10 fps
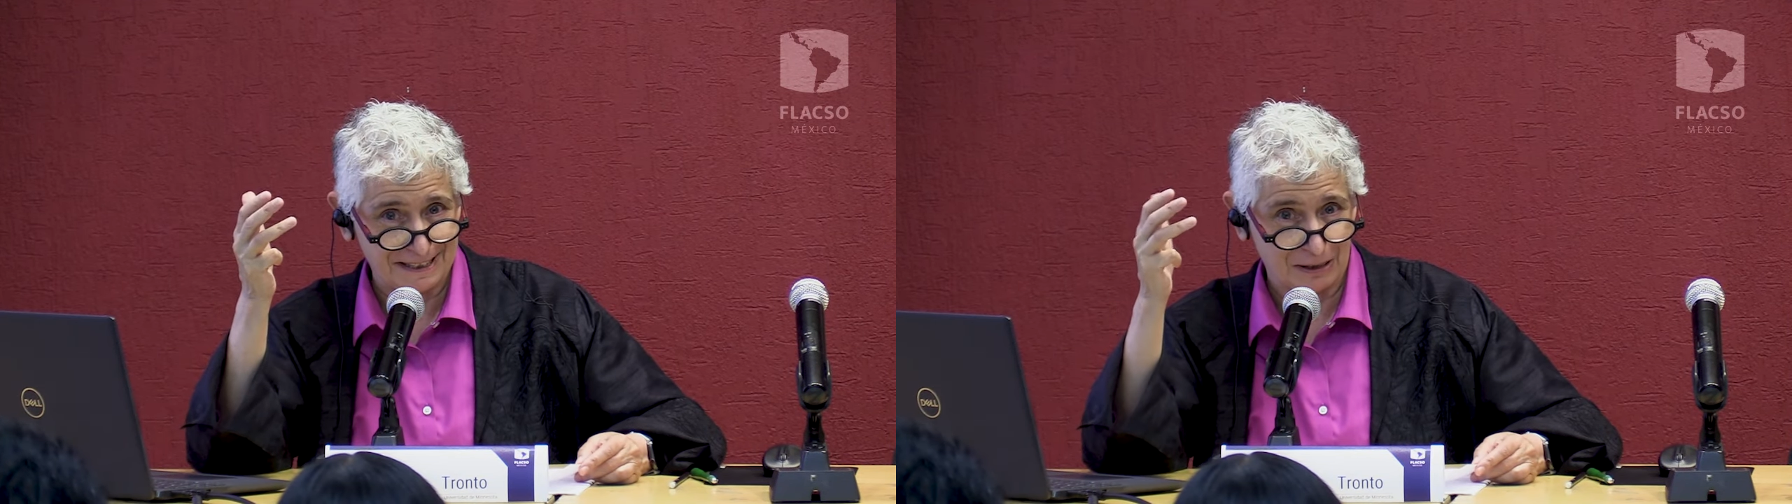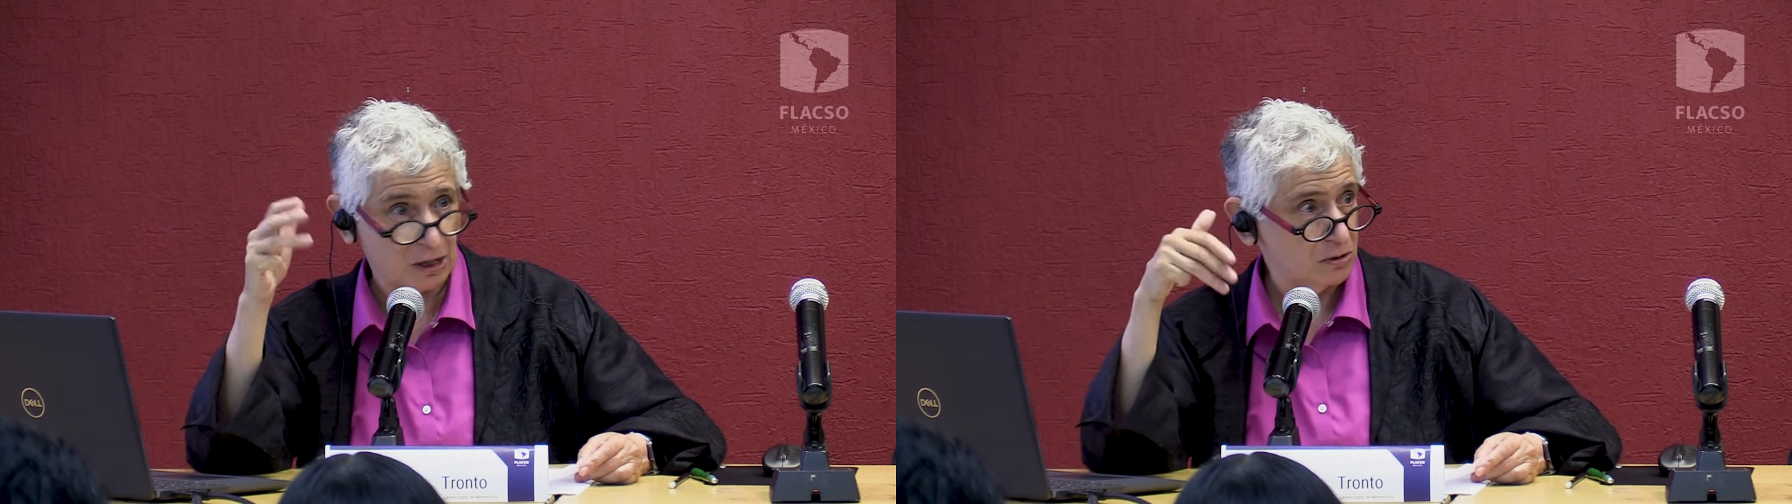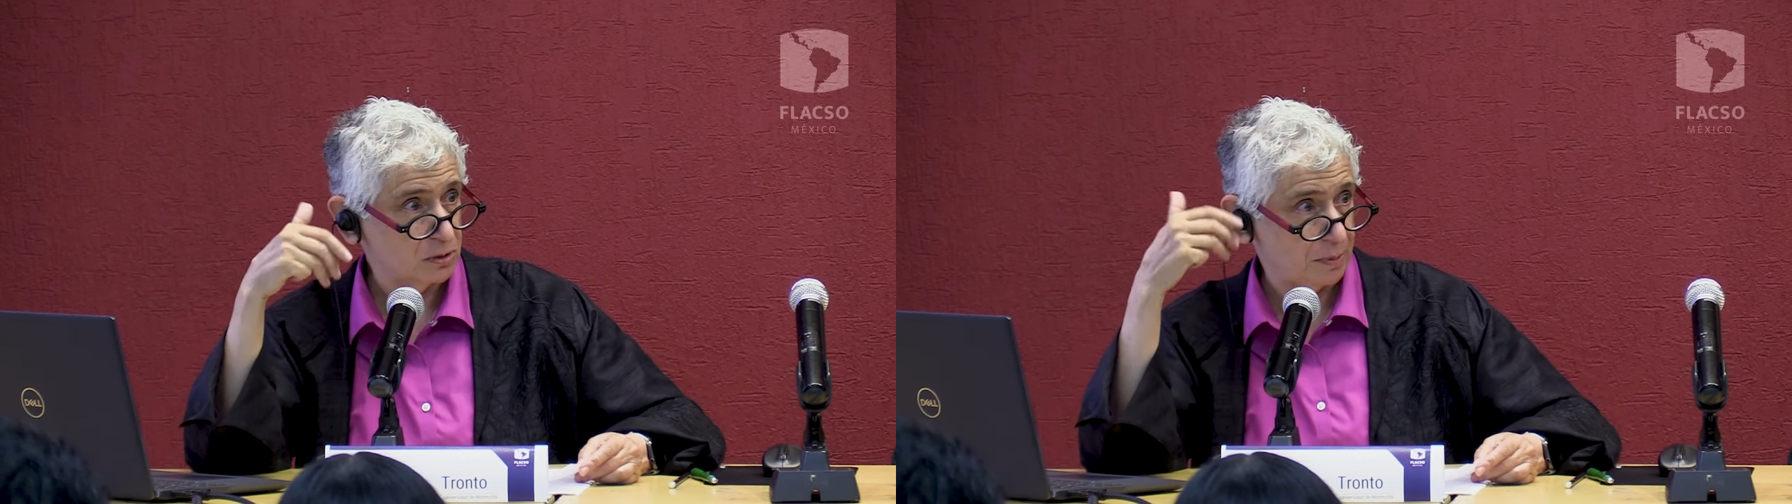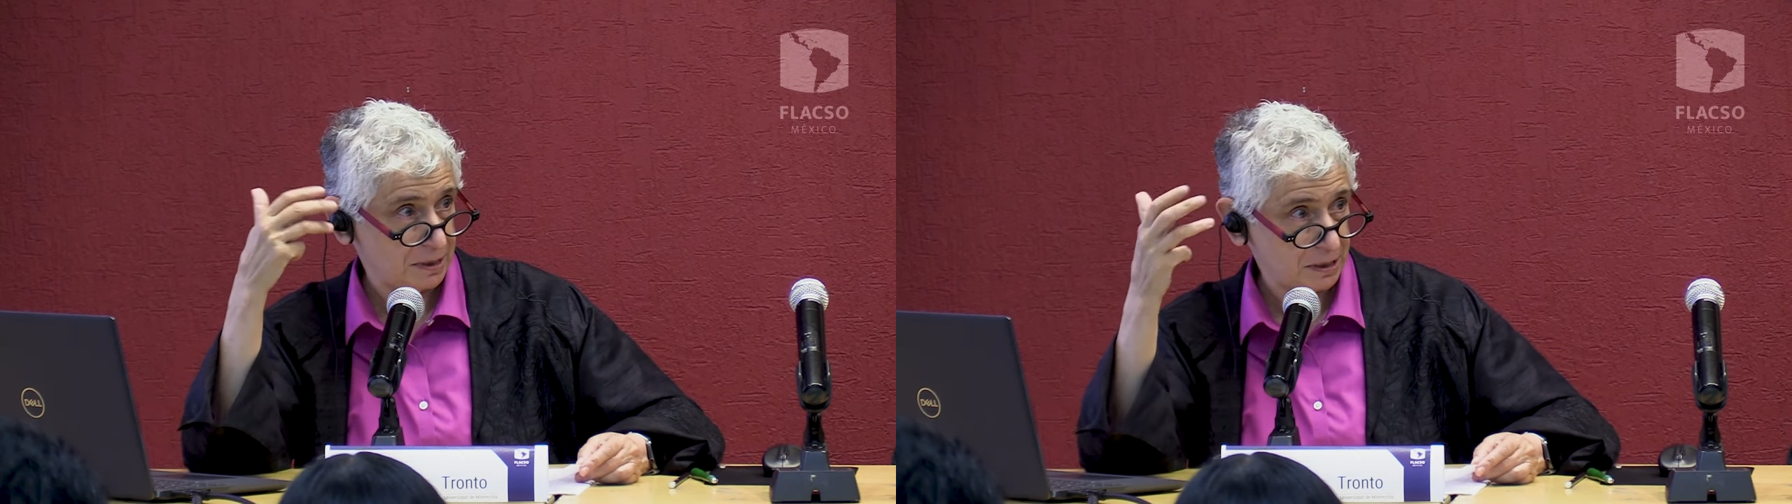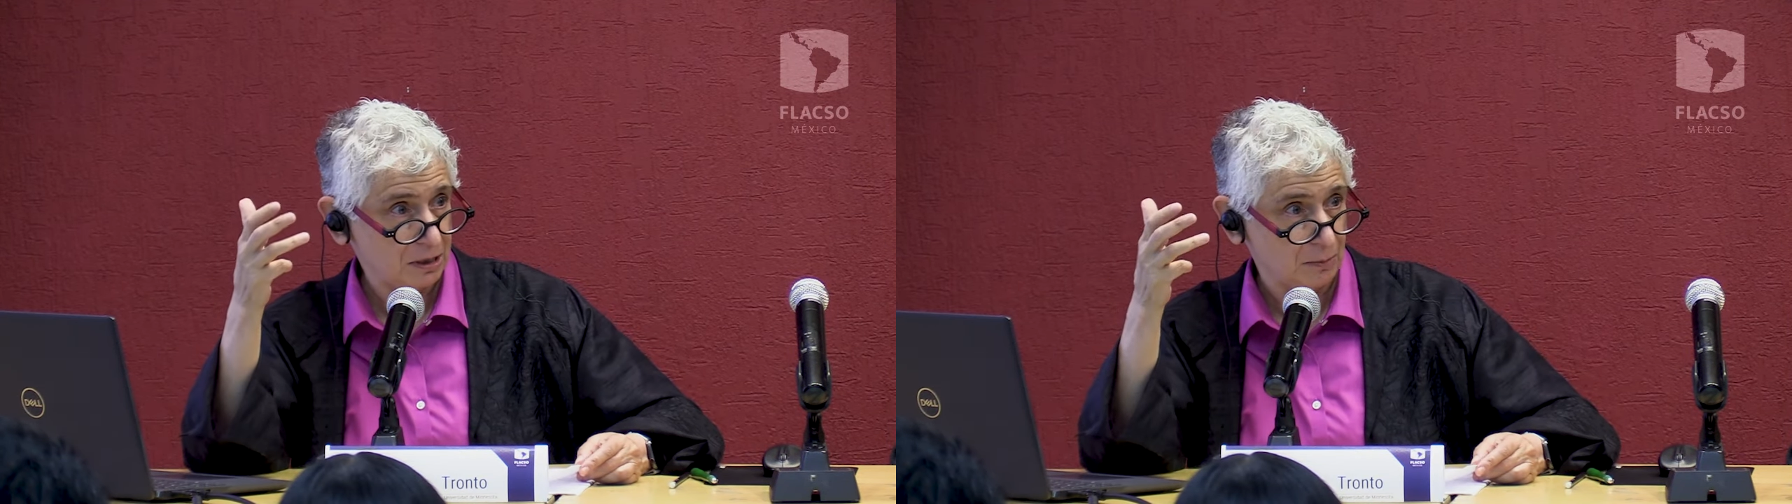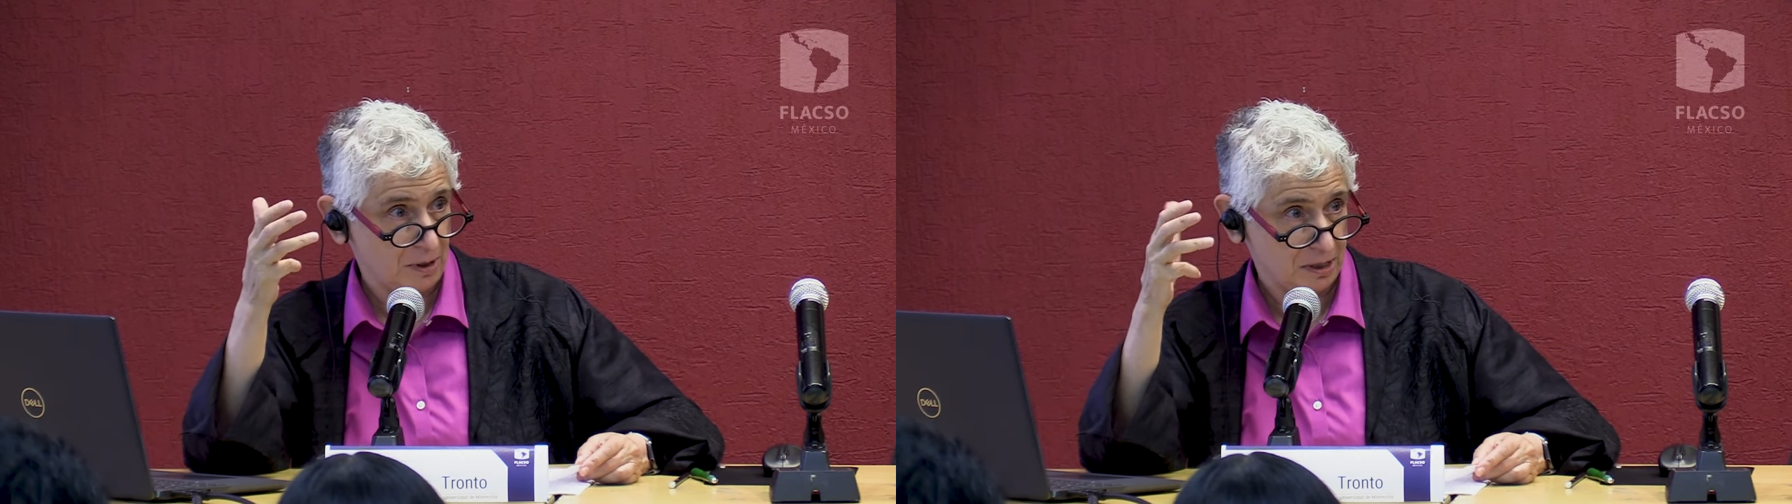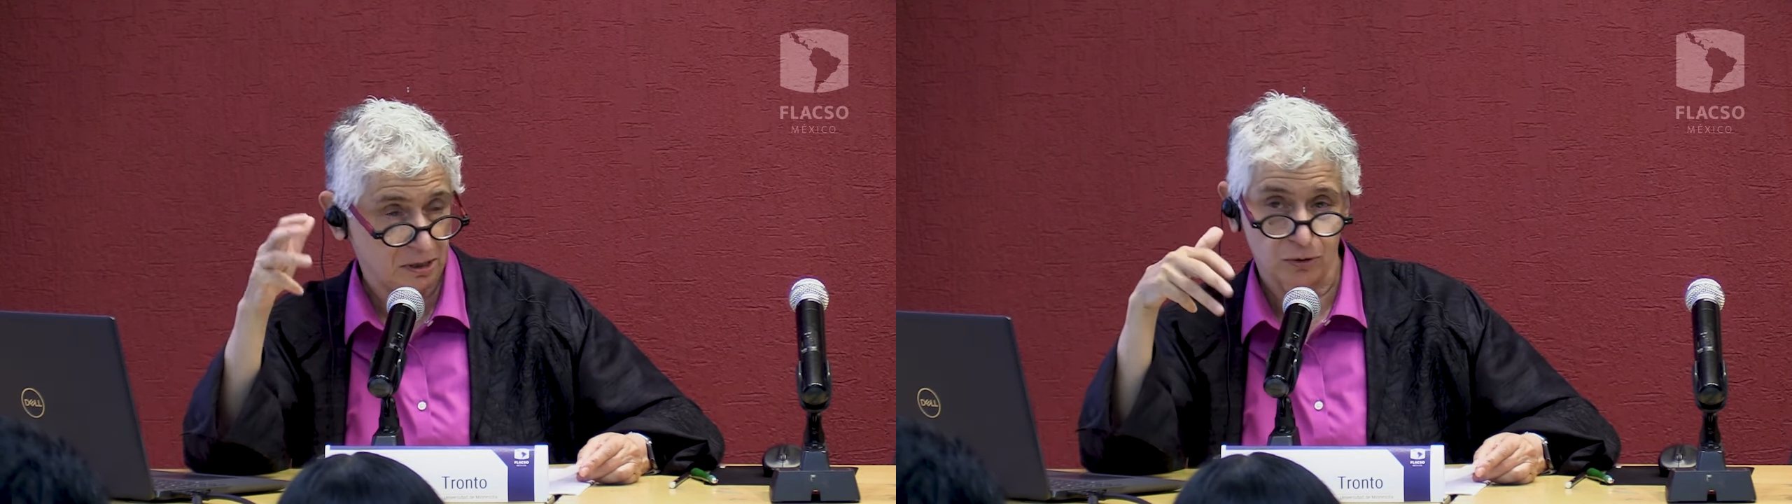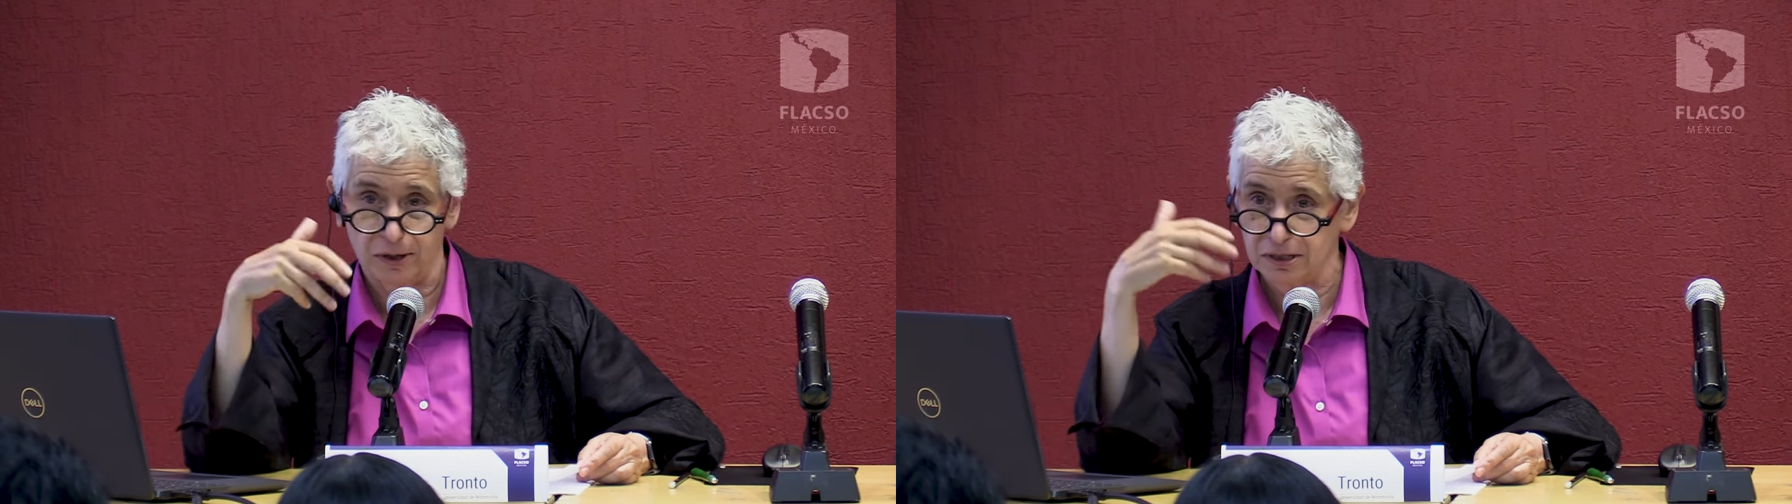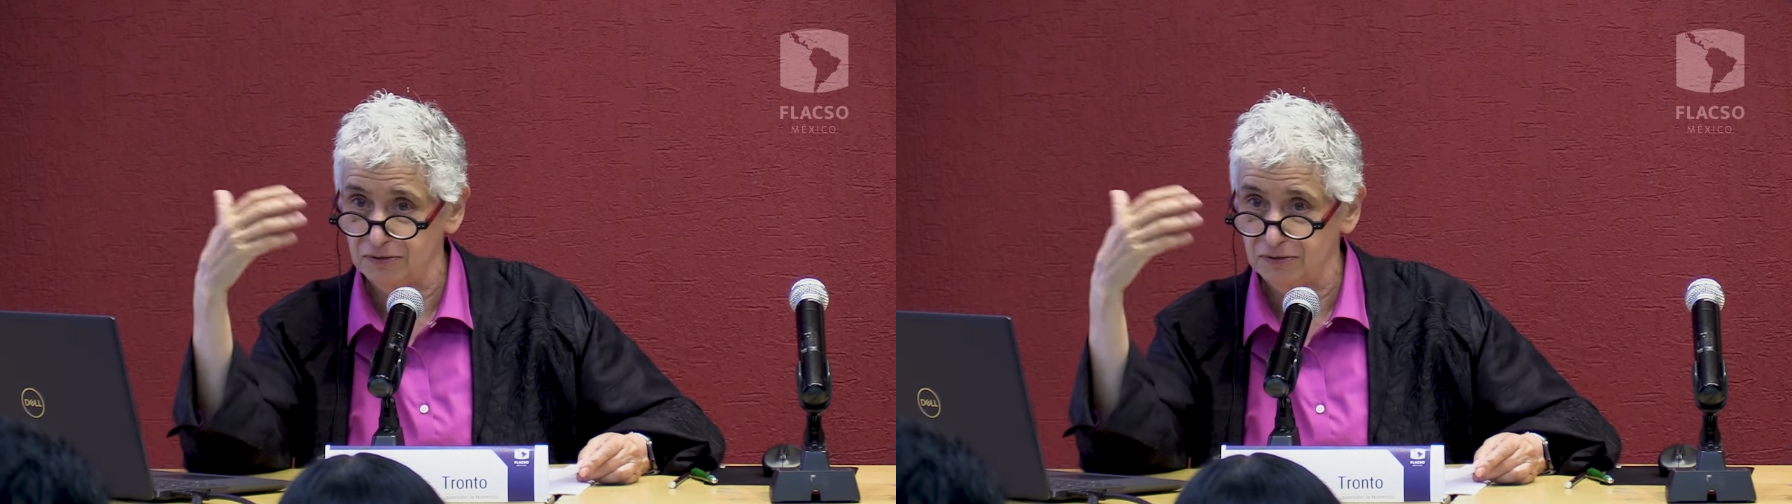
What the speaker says: that they are spending their money trying